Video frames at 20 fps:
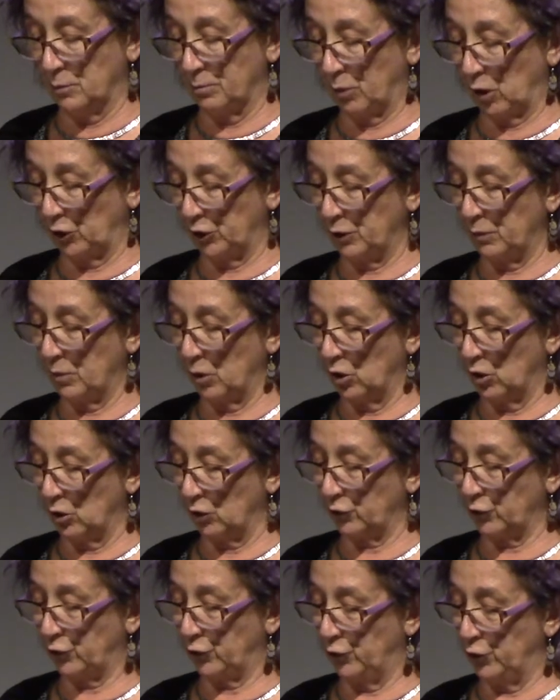body
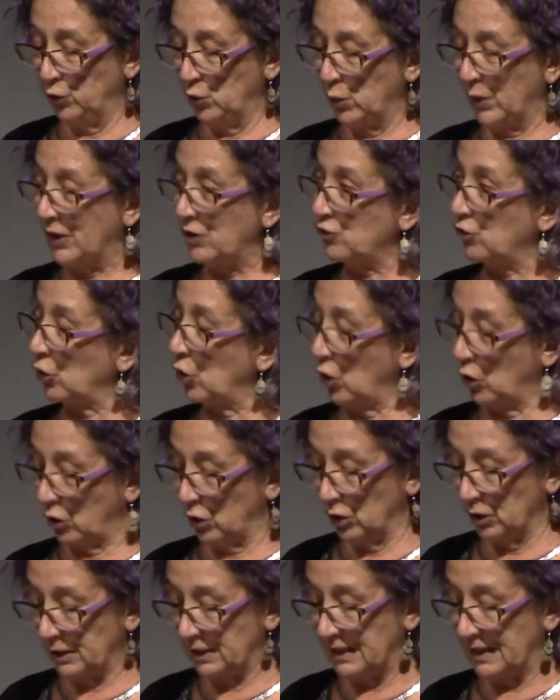parts through which
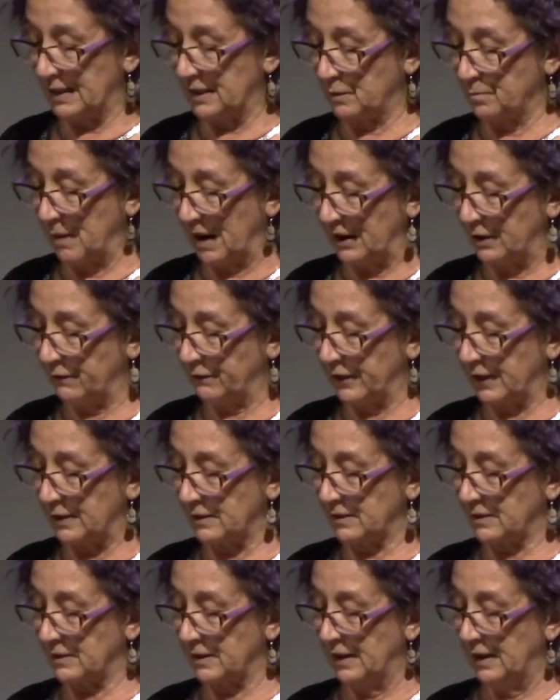logos is manifest,
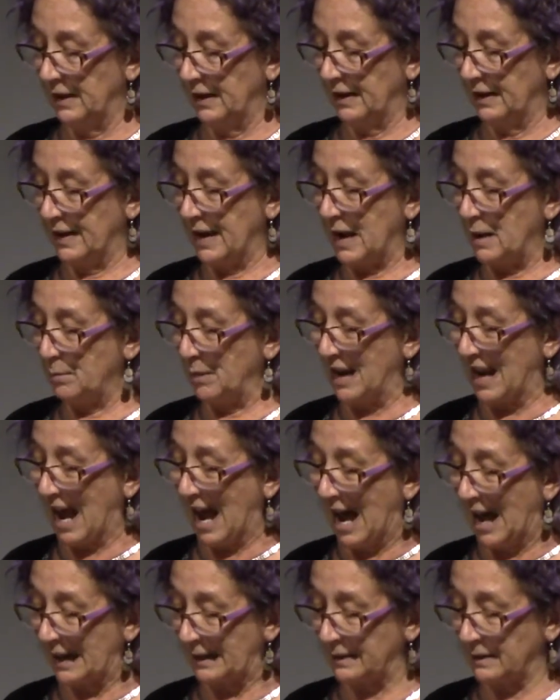namely
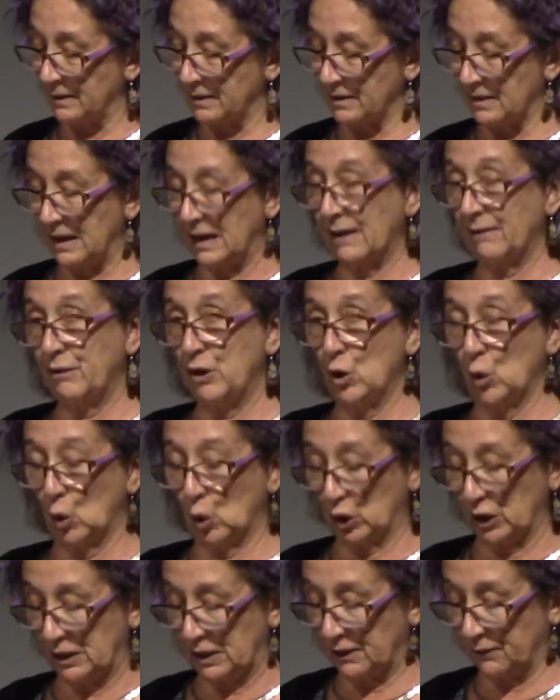hands and the
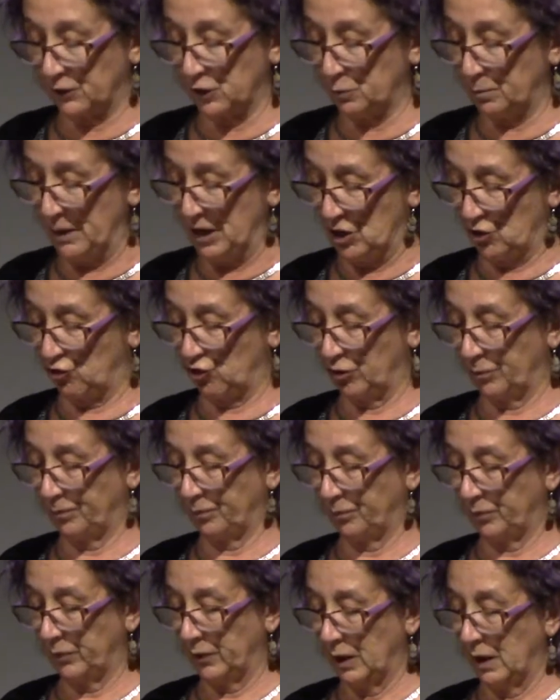organs of speech.
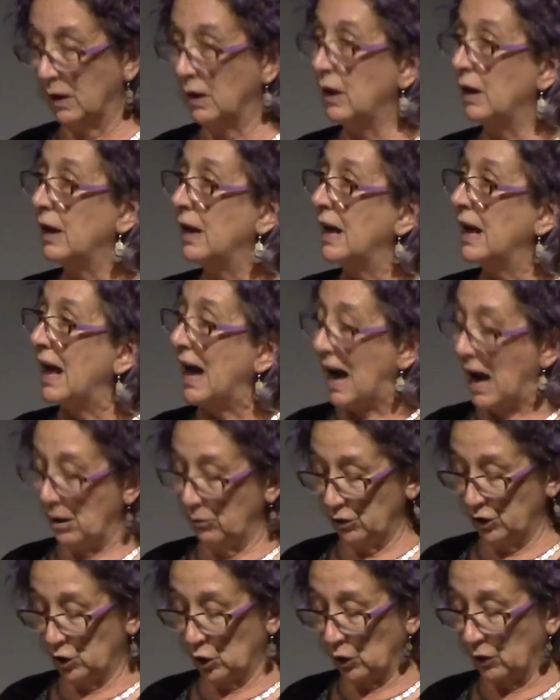
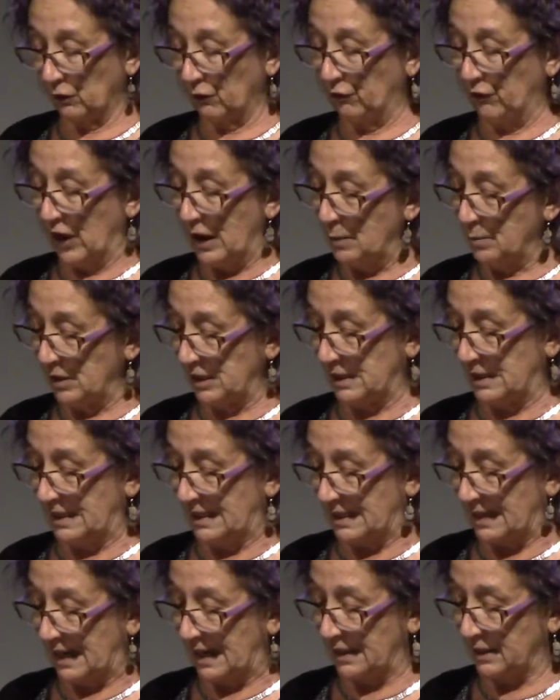Aristotle famously
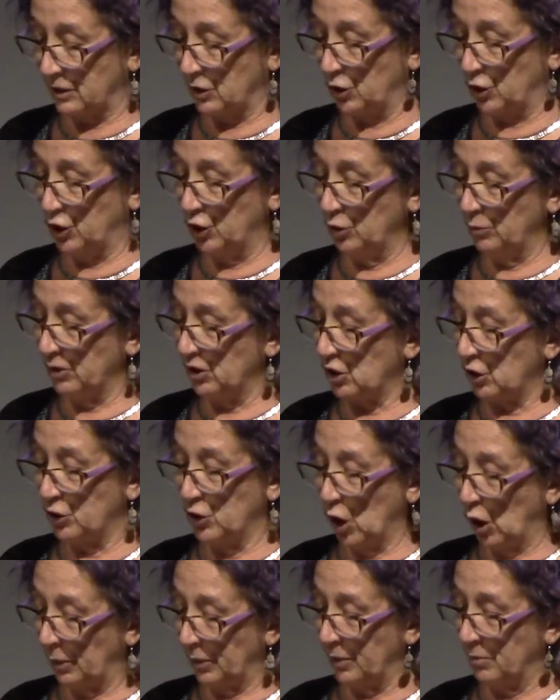says that humans are
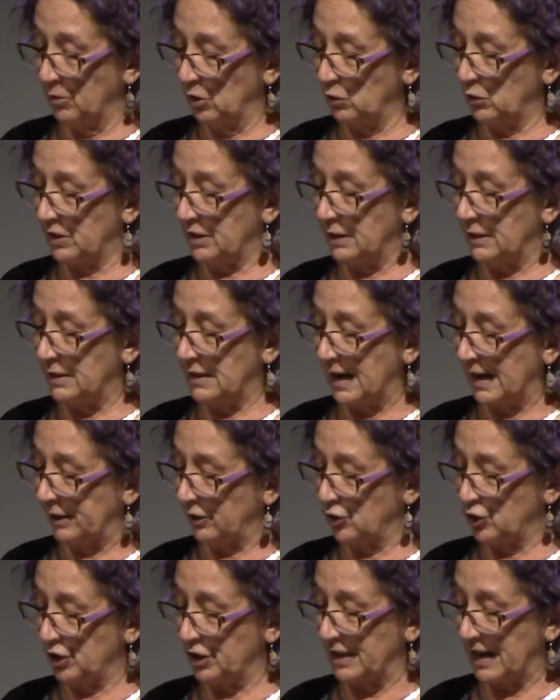not the most
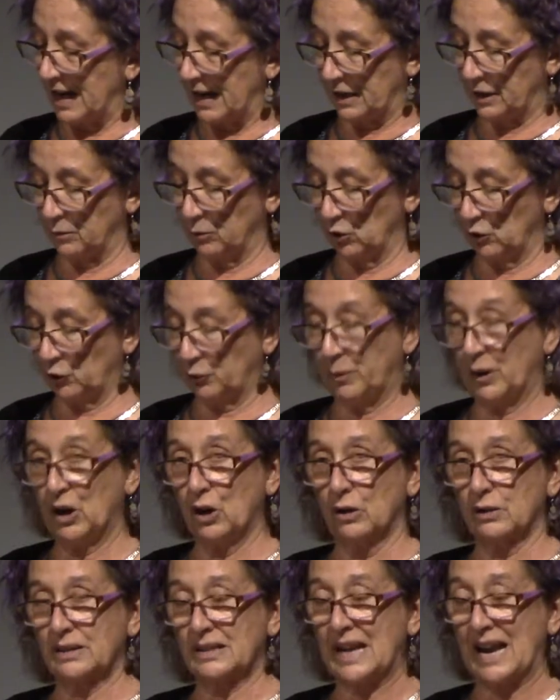intelligent animals
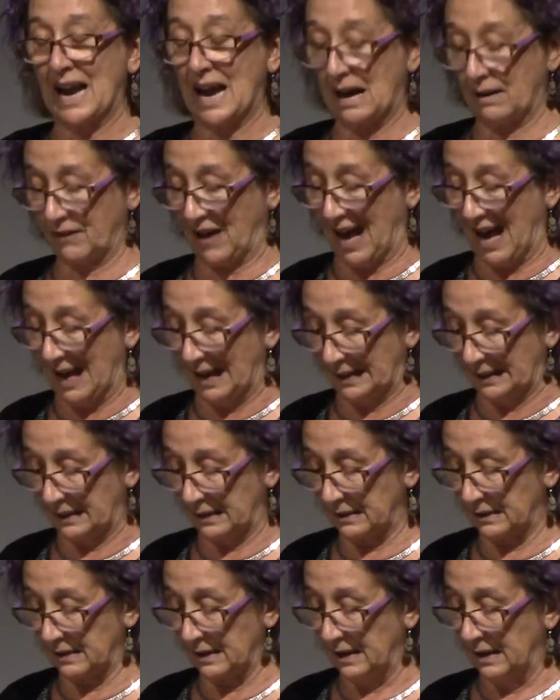because they have
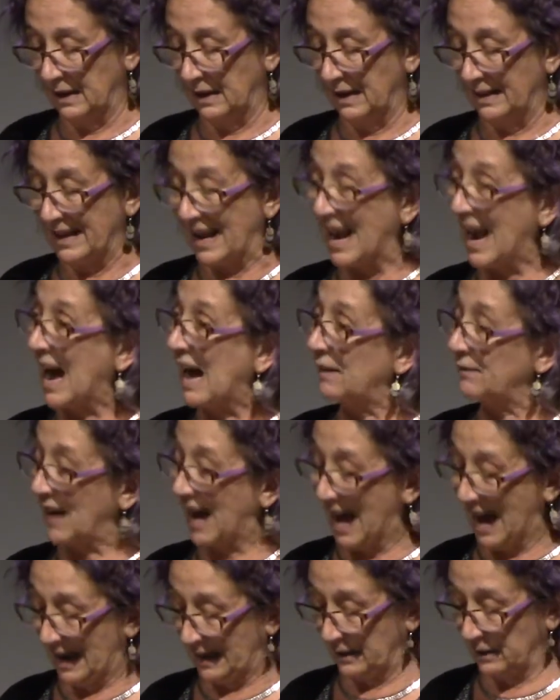hands. They have
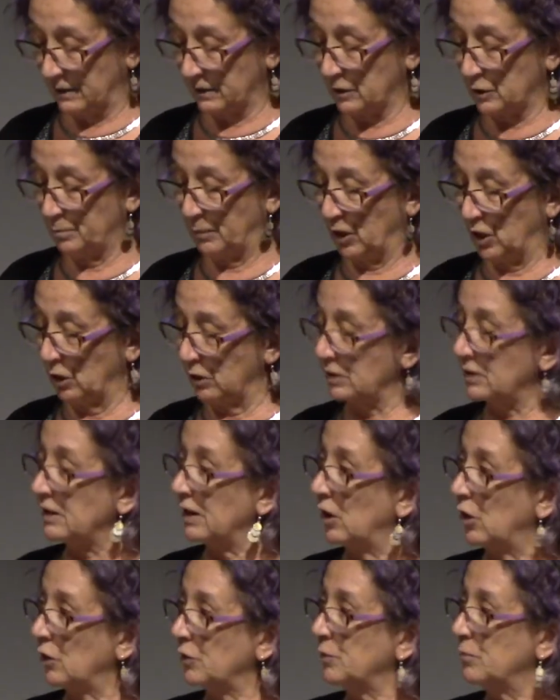hands because they
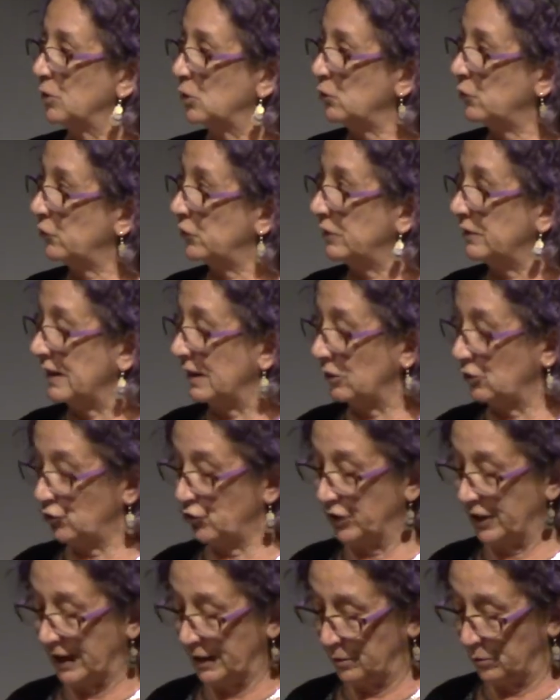are the most
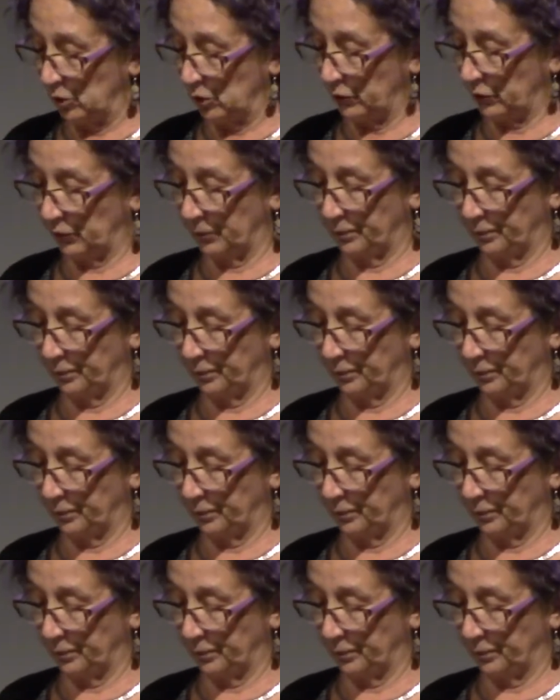intelligent animals.